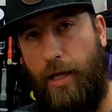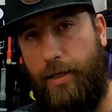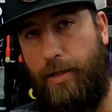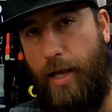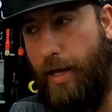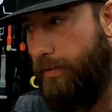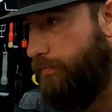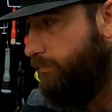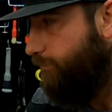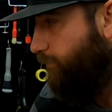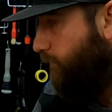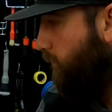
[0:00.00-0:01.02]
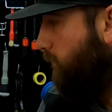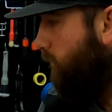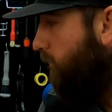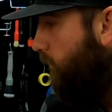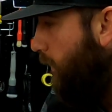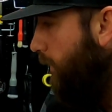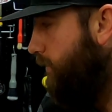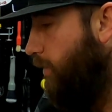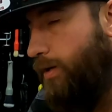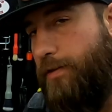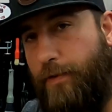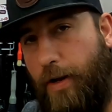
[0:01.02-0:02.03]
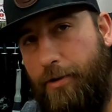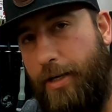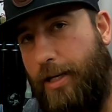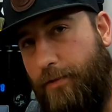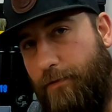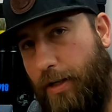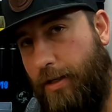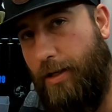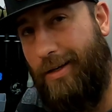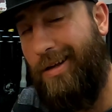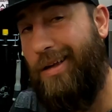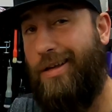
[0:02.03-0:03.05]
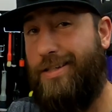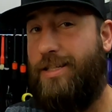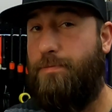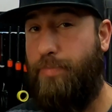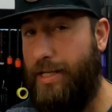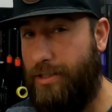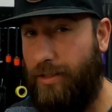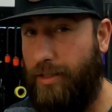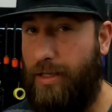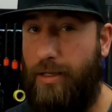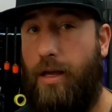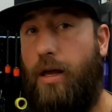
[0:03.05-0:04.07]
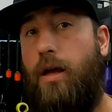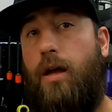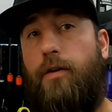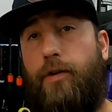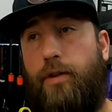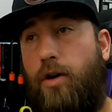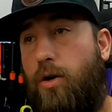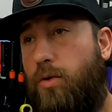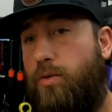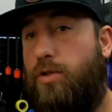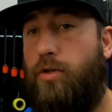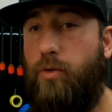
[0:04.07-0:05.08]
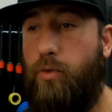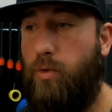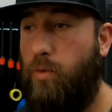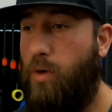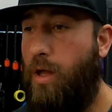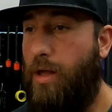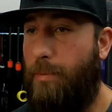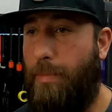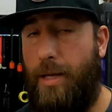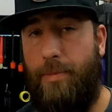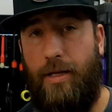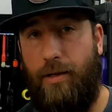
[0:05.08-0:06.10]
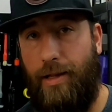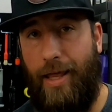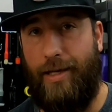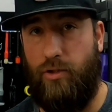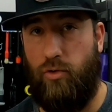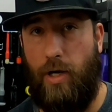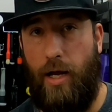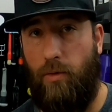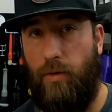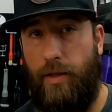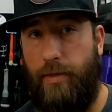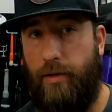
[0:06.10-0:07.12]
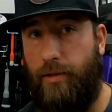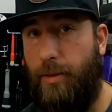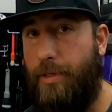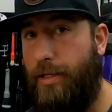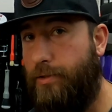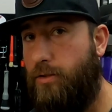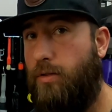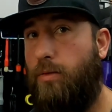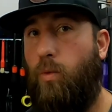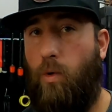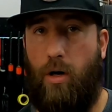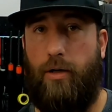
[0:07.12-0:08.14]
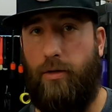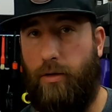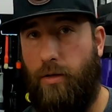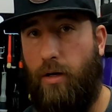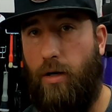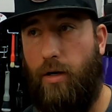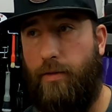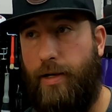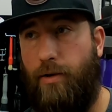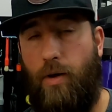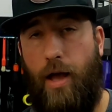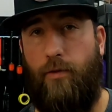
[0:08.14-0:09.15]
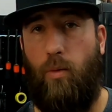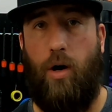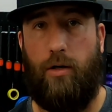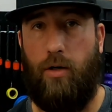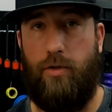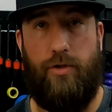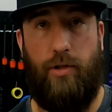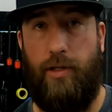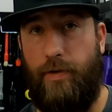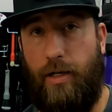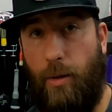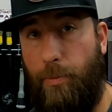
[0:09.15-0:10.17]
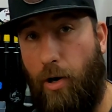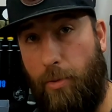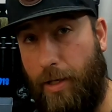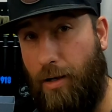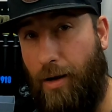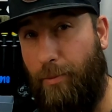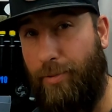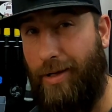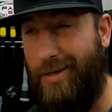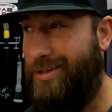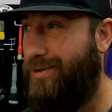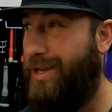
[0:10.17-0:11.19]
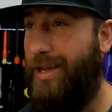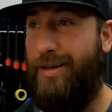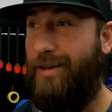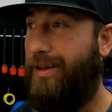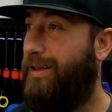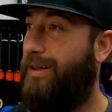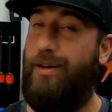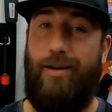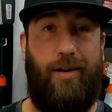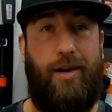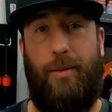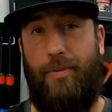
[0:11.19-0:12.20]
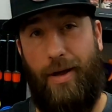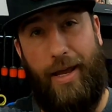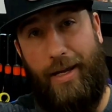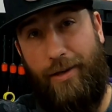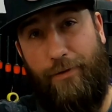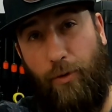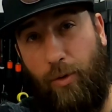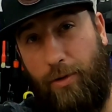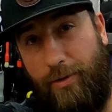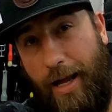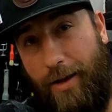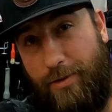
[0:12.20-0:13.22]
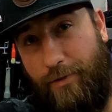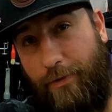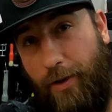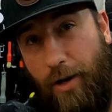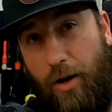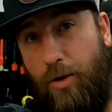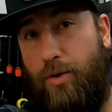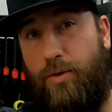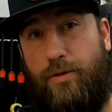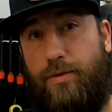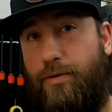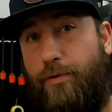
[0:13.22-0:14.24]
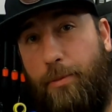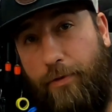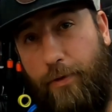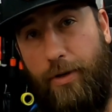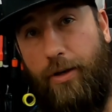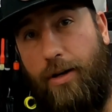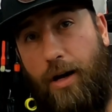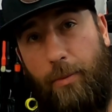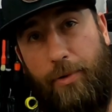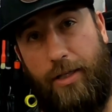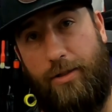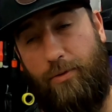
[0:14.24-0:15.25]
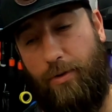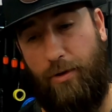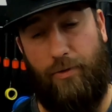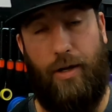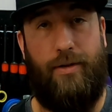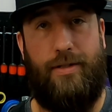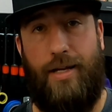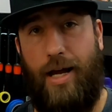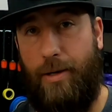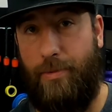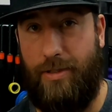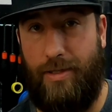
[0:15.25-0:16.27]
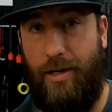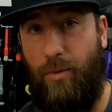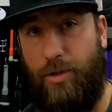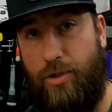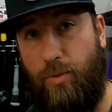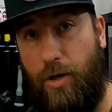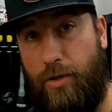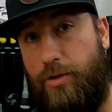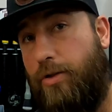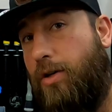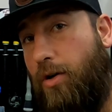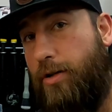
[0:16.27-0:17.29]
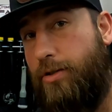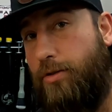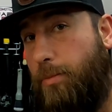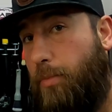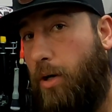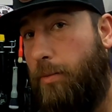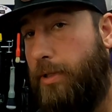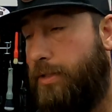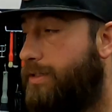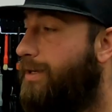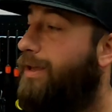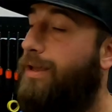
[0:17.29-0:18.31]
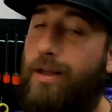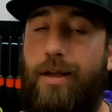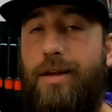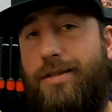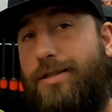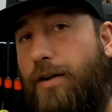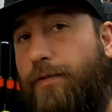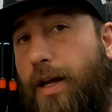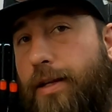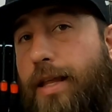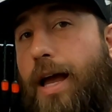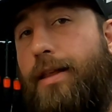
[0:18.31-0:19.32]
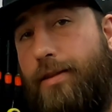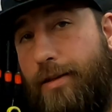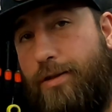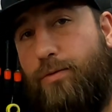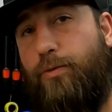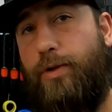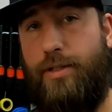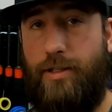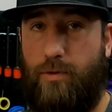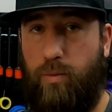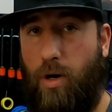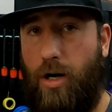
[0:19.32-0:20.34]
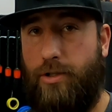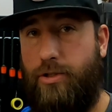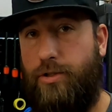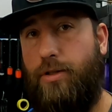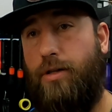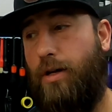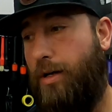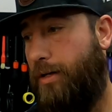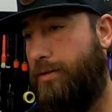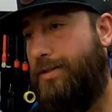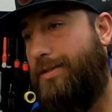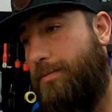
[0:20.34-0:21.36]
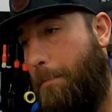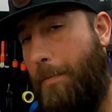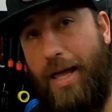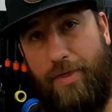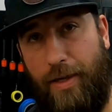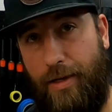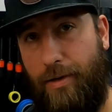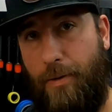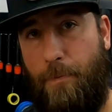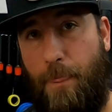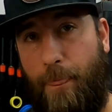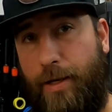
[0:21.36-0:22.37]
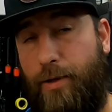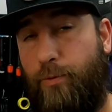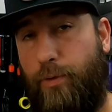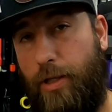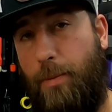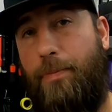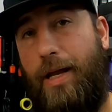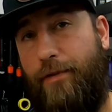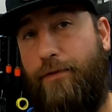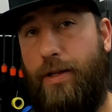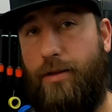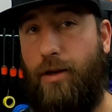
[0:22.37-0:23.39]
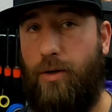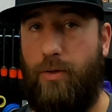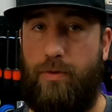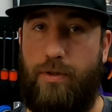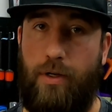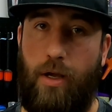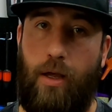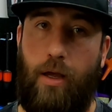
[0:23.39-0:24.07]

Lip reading: like that. So it is very convenient, especially for those who may be in like a drought and they're limited to water. They don't have a water hose. You live in an apartment complex. You can't hook up a 84,000 foot hose from the front of your complex and run around the side because they don't want you washing your car at your apartments. Stuff like that. This rinseless wash method can really benefit those